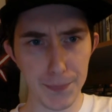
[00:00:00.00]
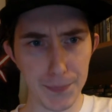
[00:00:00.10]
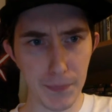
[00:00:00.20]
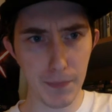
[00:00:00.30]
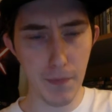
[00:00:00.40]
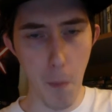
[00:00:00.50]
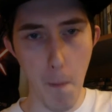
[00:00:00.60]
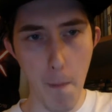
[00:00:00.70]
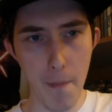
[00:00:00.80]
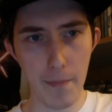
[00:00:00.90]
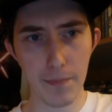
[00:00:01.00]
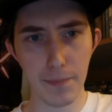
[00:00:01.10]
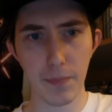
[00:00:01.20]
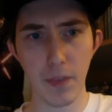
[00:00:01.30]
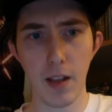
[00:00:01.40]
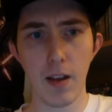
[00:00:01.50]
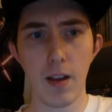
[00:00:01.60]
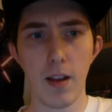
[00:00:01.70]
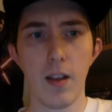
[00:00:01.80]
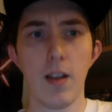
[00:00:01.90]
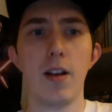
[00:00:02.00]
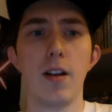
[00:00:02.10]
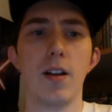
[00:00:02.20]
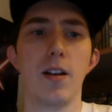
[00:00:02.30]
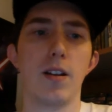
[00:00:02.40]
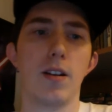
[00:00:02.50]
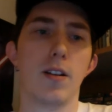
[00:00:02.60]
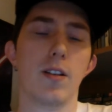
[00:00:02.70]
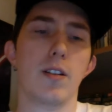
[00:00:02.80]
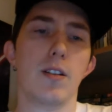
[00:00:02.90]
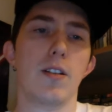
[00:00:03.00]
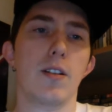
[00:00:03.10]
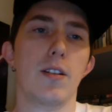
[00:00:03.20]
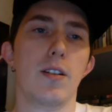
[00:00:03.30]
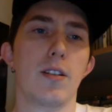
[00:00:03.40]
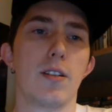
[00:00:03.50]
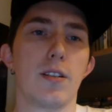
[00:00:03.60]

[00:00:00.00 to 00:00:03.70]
No one is speaking in this clip.